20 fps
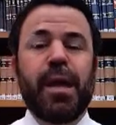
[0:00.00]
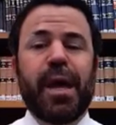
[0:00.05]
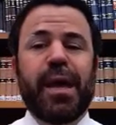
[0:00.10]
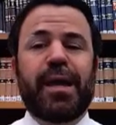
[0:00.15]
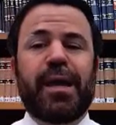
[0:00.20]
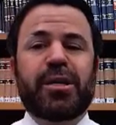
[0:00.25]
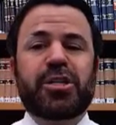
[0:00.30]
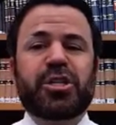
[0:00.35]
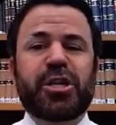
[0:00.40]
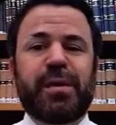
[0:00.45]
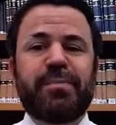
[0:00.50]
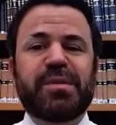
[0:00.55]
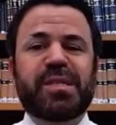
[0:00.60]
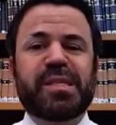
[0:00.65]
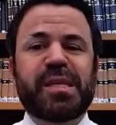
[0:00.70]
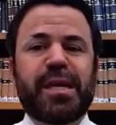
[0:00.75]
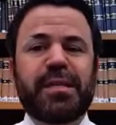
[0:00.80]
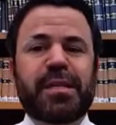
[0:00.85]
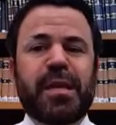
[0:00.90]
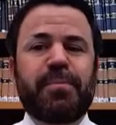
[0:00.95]
And Hashem
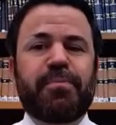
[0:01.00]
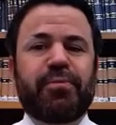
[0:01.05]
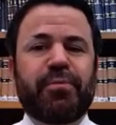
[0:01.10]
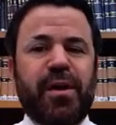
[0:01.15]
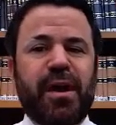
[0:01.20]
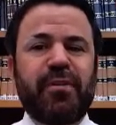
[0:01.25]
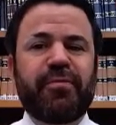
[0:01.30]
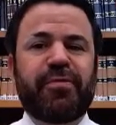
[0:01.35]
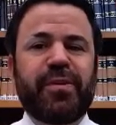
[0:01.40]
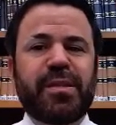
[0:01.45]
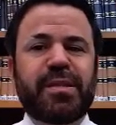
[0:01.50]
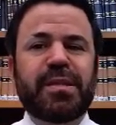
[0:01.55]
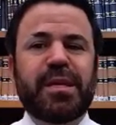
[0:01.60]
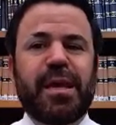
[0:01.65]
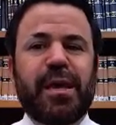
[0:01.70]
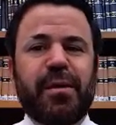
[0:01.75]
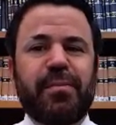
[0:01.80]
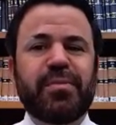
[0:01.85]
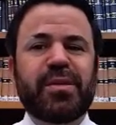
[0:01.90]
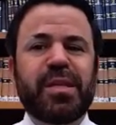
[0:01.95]
sent a prophet to
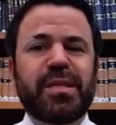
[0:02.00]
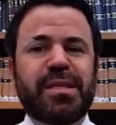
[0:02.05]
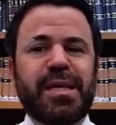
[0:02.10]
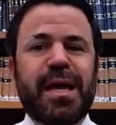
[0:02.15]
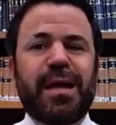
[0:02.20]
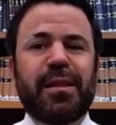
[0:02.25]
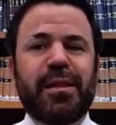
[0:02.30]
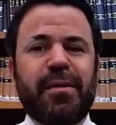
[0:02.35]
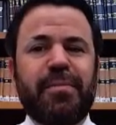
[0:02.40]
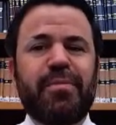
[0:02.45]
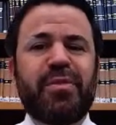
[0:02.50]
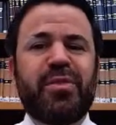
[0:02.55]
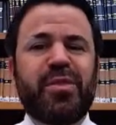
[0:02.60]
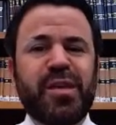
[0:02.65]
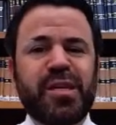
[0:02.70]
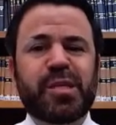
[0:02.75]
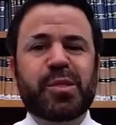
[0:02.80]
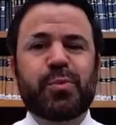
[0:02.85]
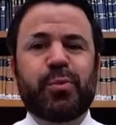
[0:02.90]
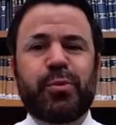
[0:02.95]
him to tell him
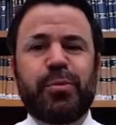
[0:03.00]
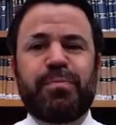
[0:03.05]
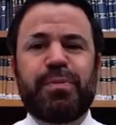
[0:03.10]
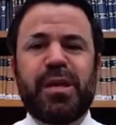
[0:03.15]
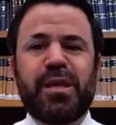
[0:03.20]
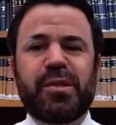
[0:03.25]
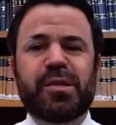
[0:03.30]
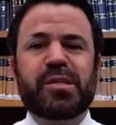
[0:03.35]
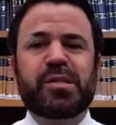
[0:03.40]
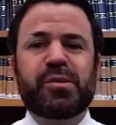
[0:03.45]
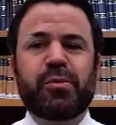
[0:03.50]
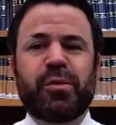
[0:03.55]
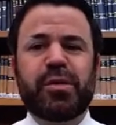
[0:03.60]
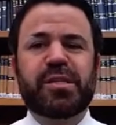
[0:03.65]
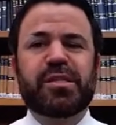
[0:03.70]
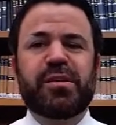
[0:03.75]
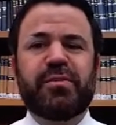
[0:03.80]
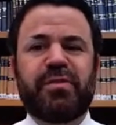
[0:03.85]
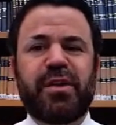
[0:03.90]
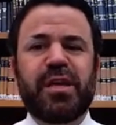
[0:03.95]
this would be the
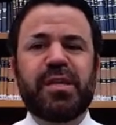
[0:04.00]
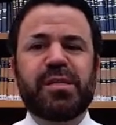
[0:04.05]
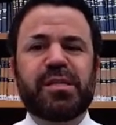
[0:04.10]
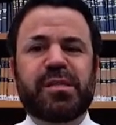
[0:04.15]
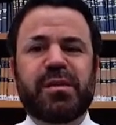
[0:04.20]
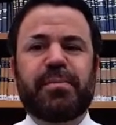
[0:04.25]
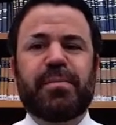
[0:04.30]
source of his